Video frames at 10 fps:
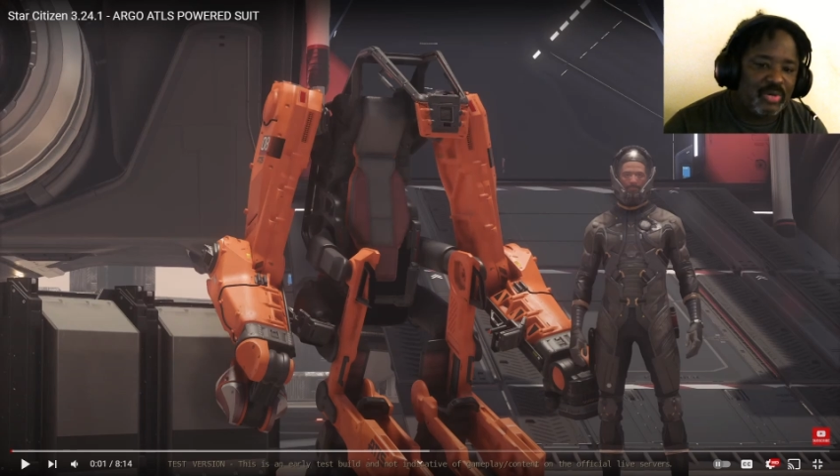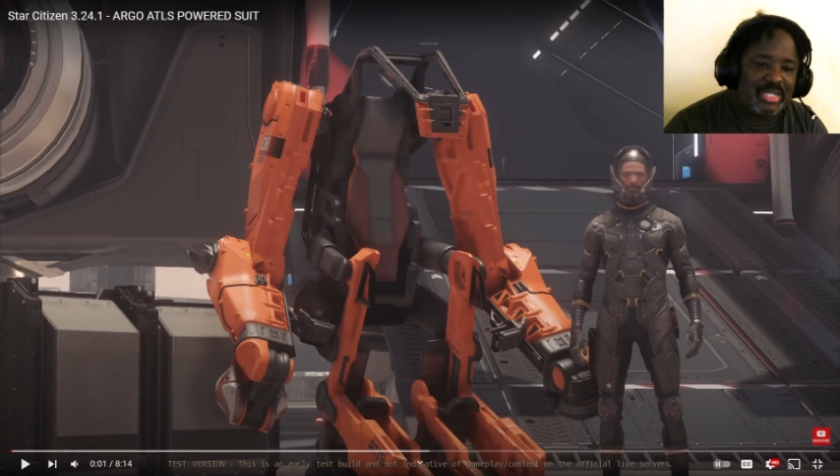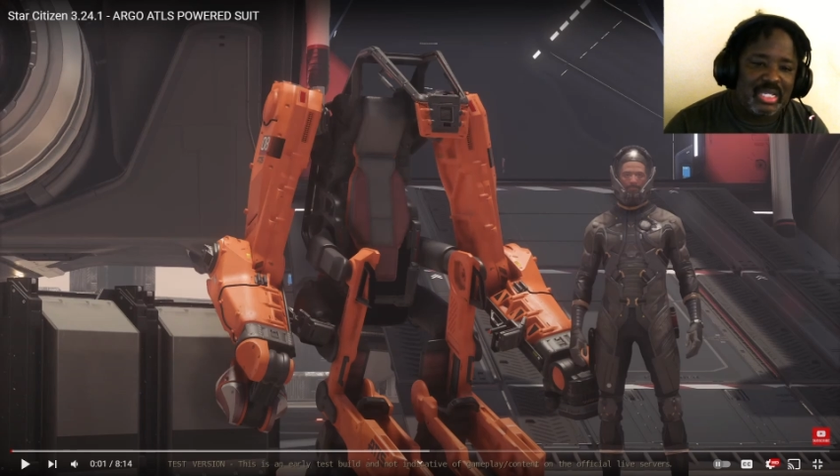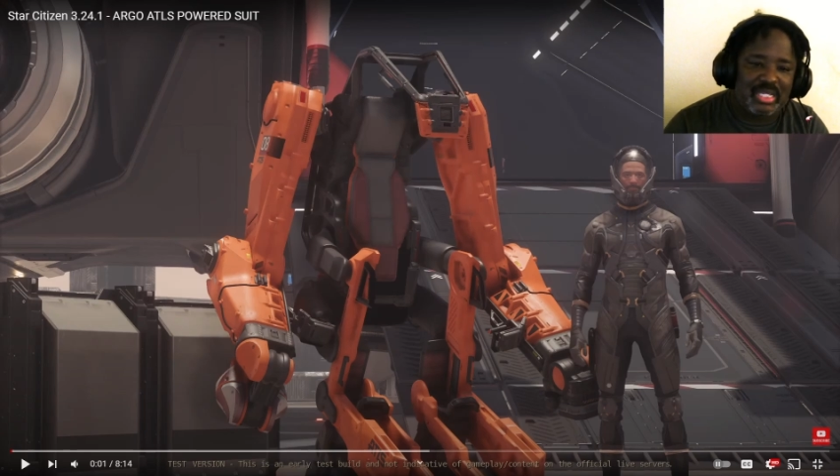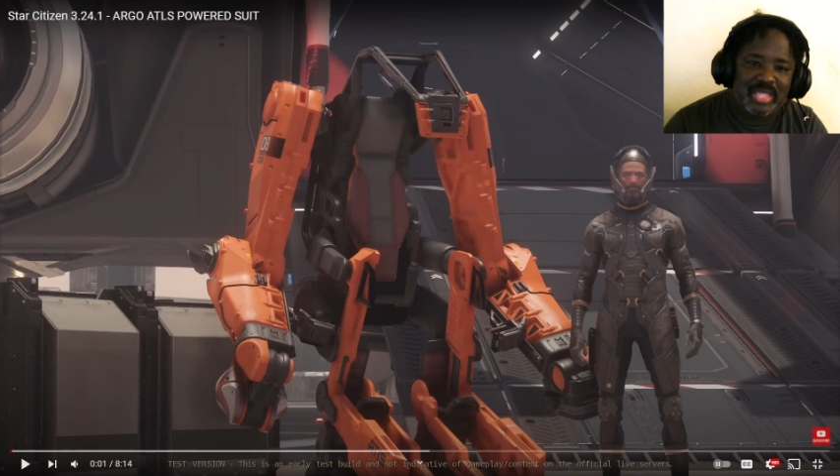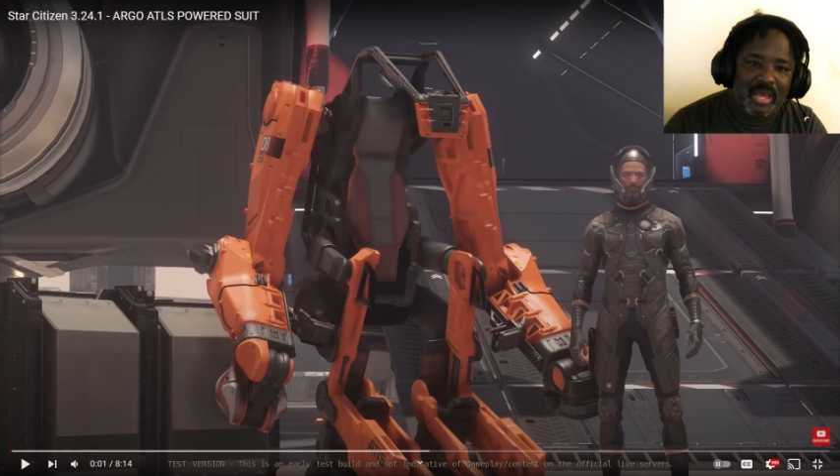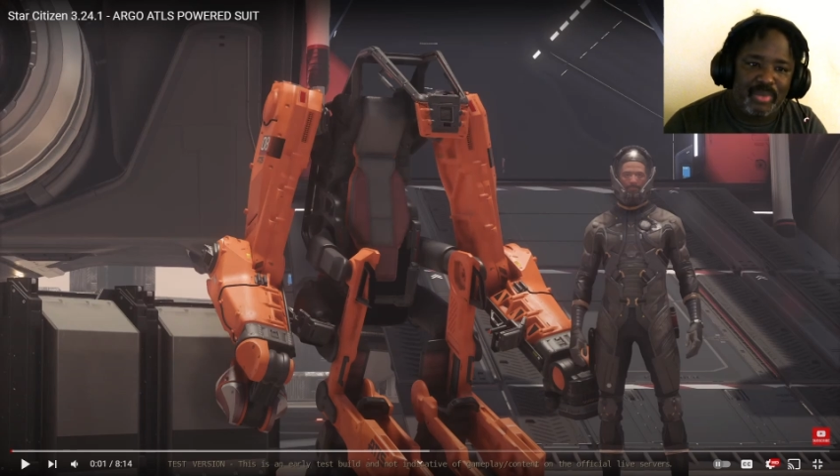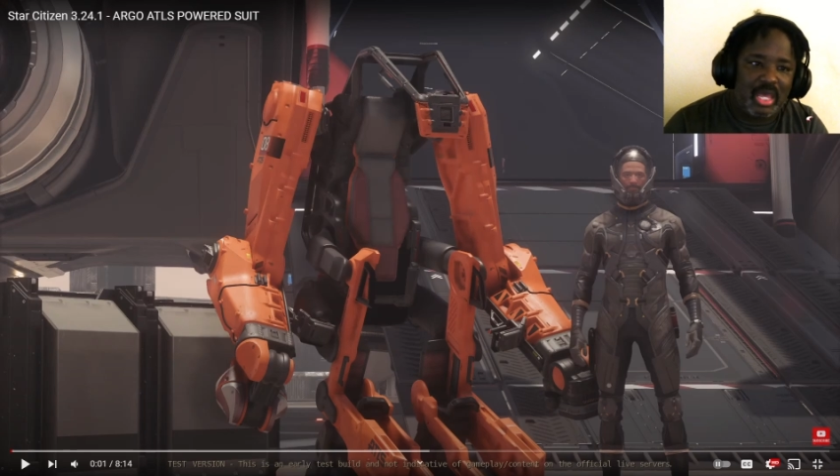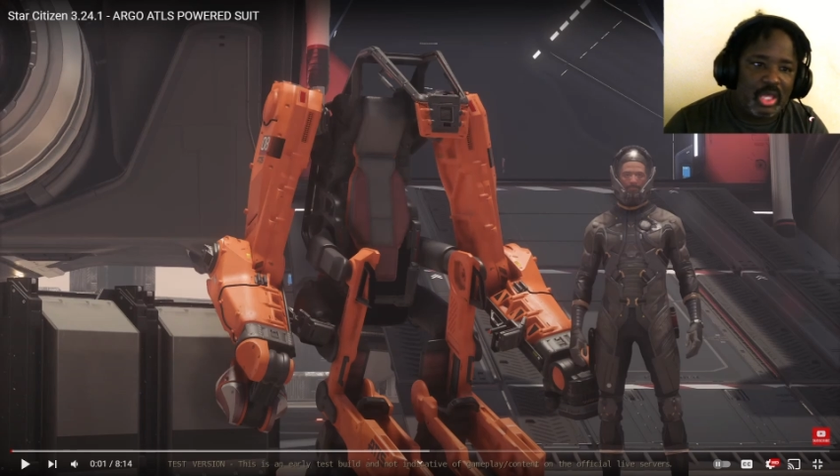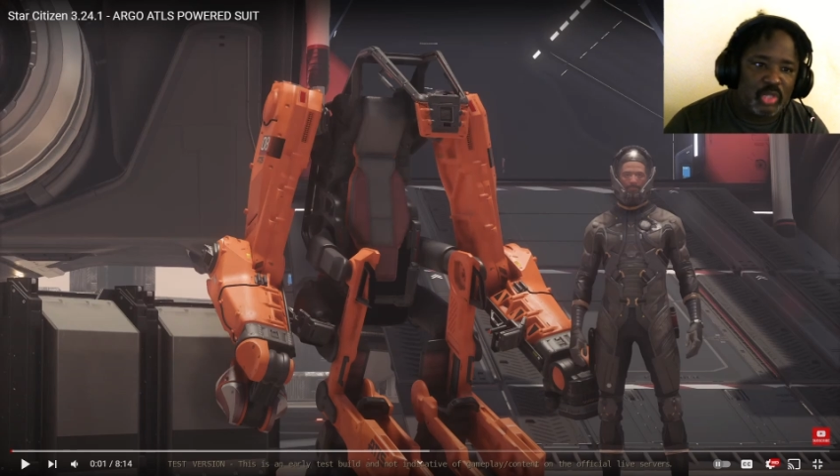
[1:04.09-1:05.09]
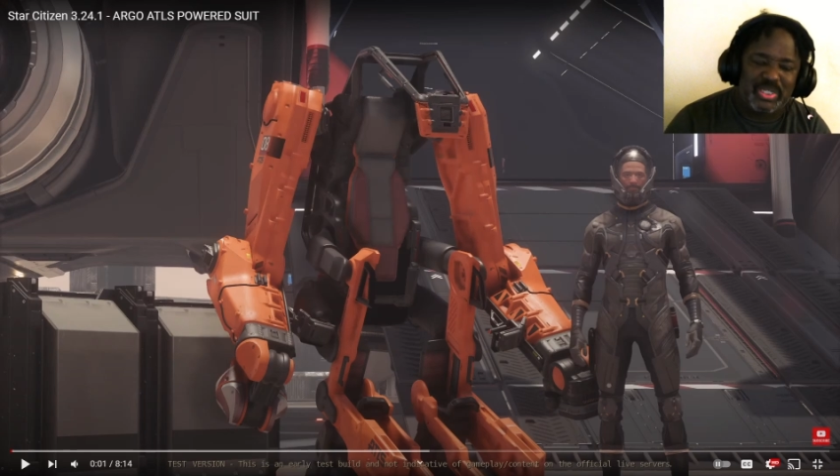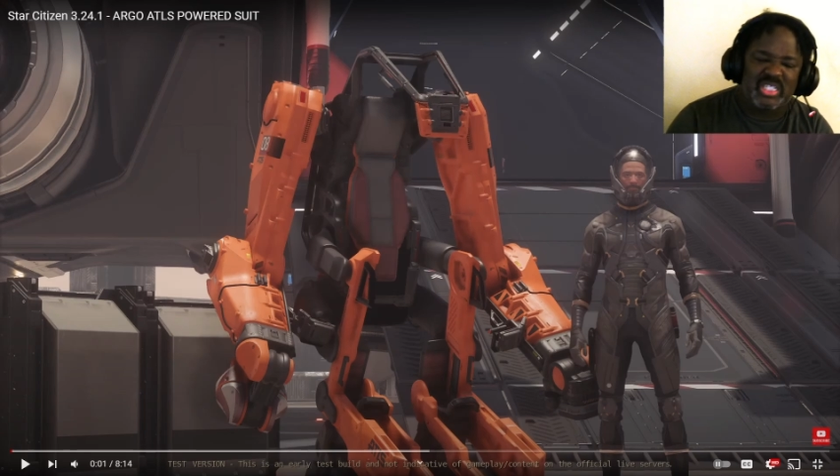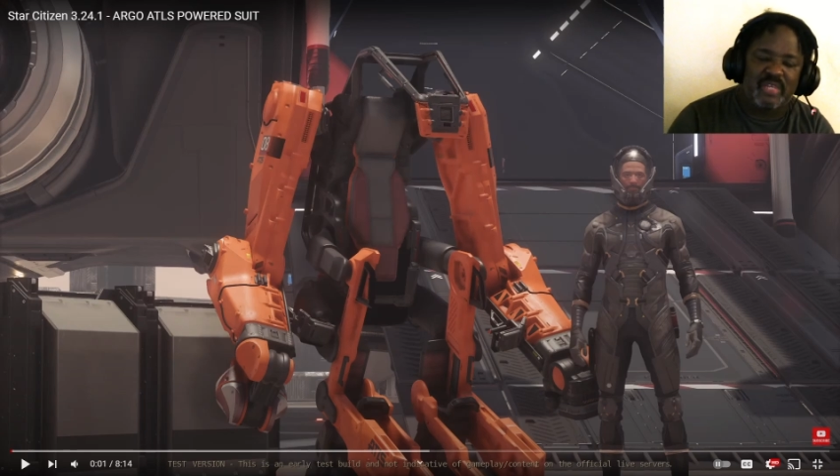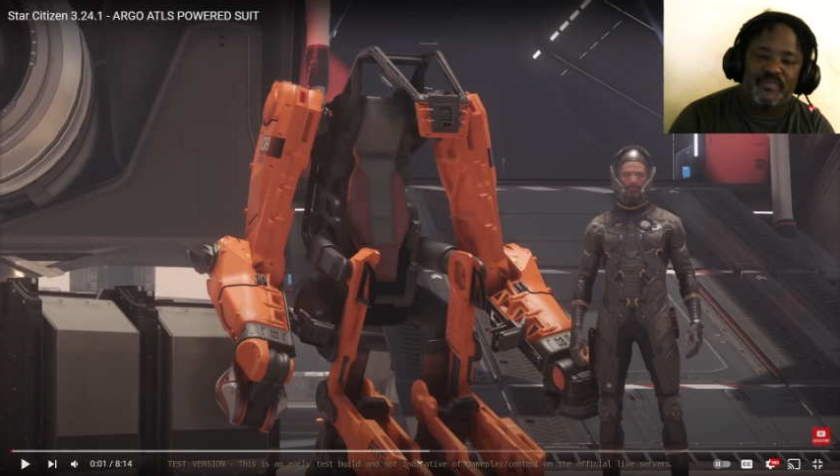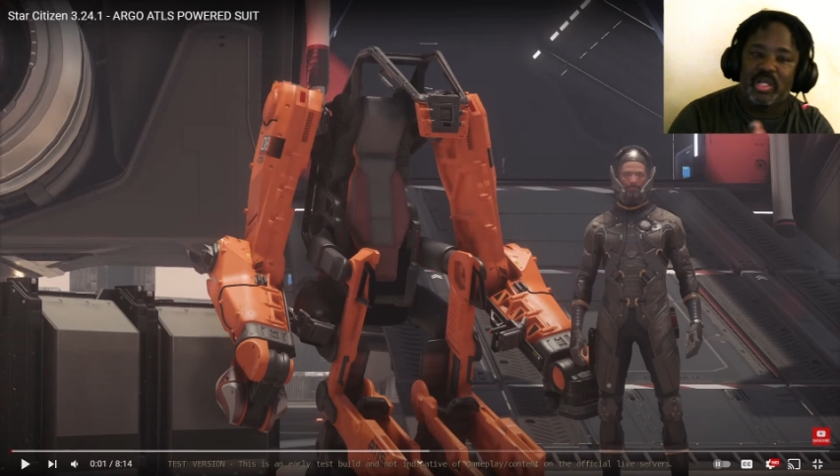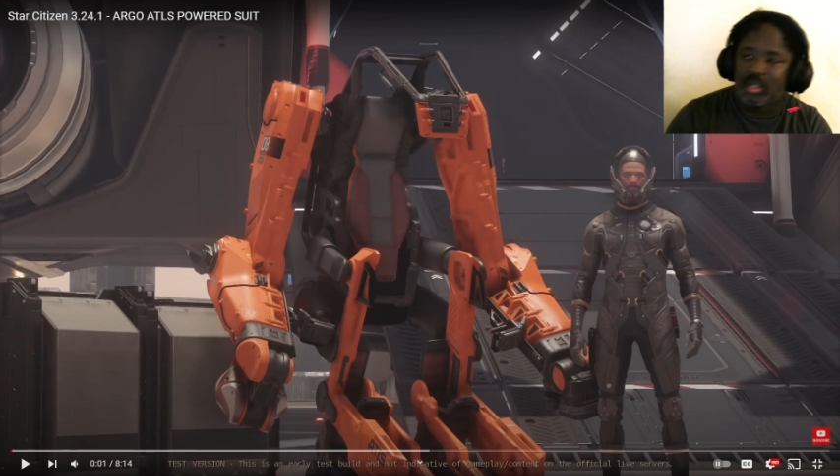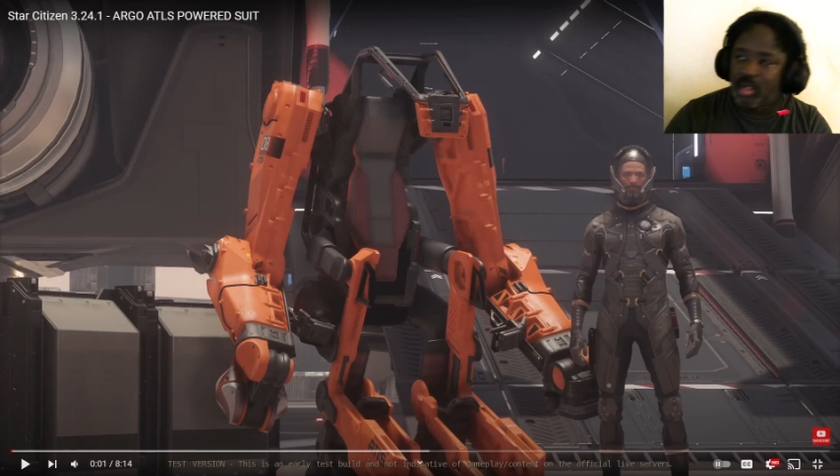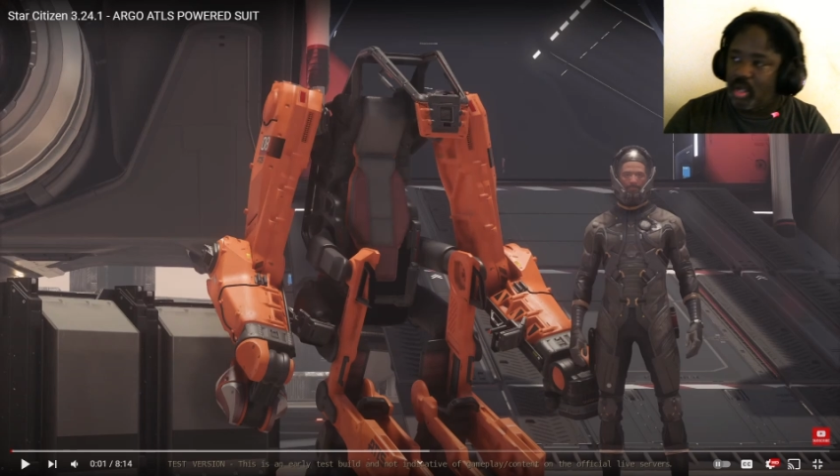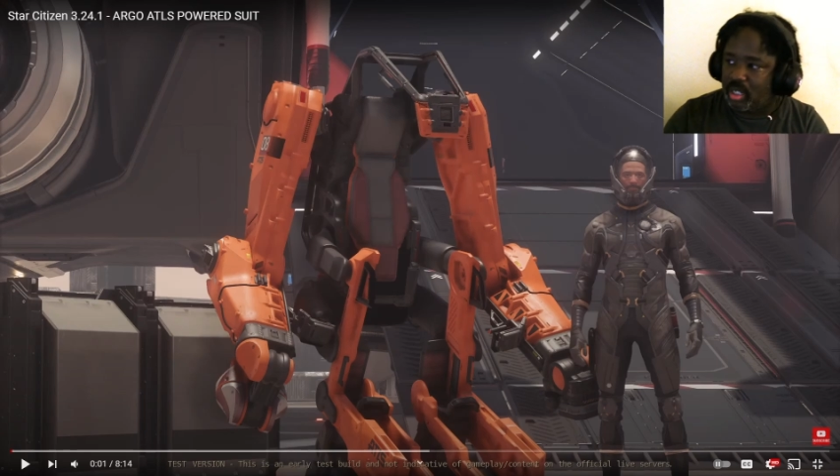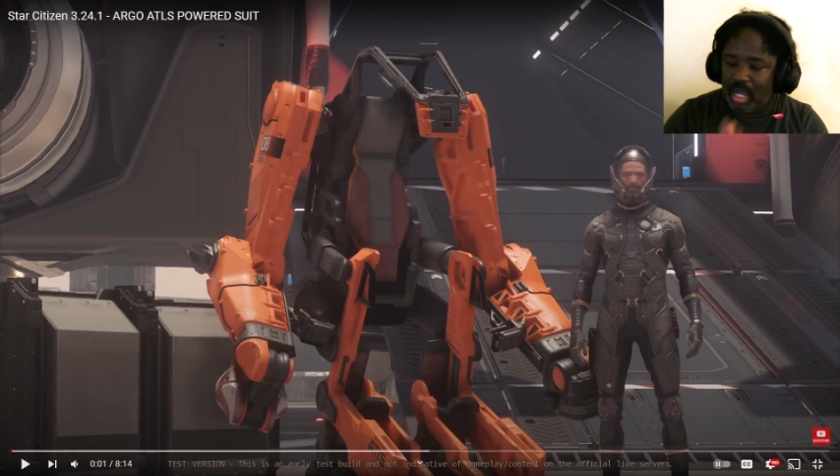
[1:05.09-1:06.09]
why I said this can't be it is because if you
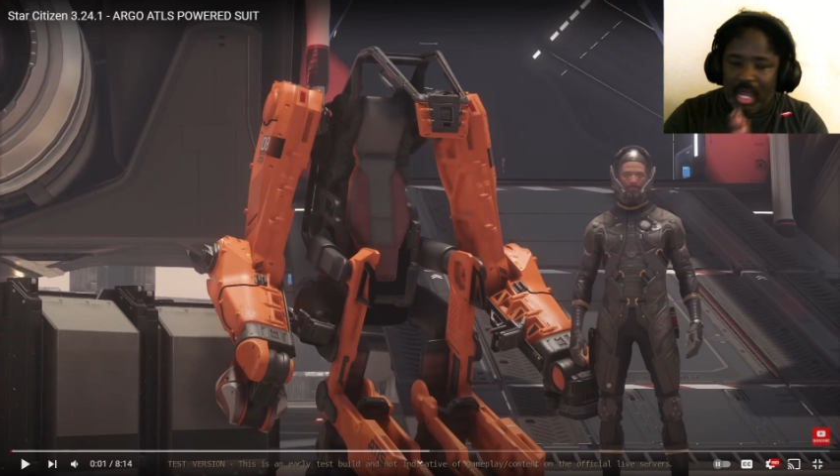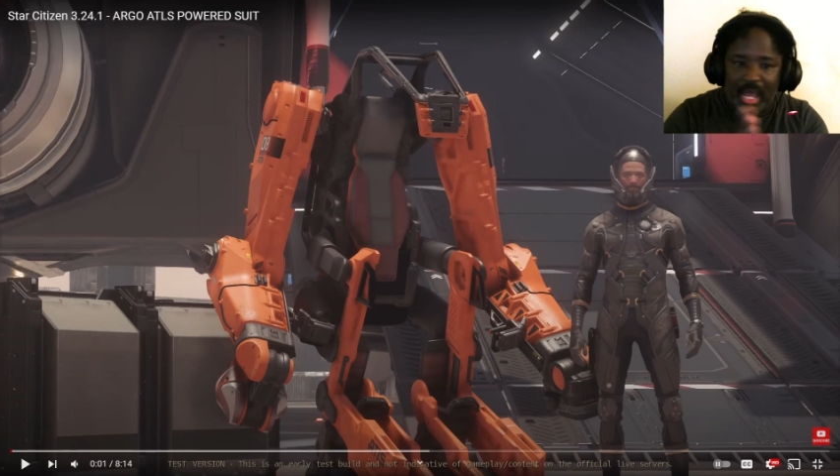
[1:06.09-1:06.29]
look